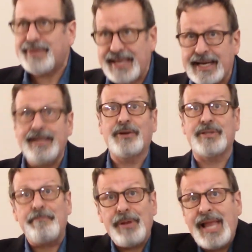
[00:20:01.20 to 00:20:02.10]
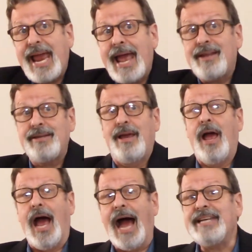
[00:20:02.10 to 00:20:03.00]
thinking there's a plan.
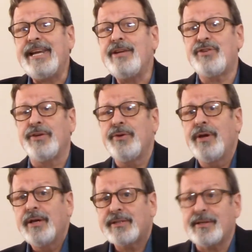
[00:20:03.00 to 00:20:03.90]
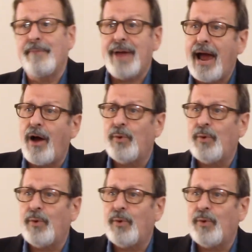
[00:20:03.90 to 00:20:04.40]
I need to somehow,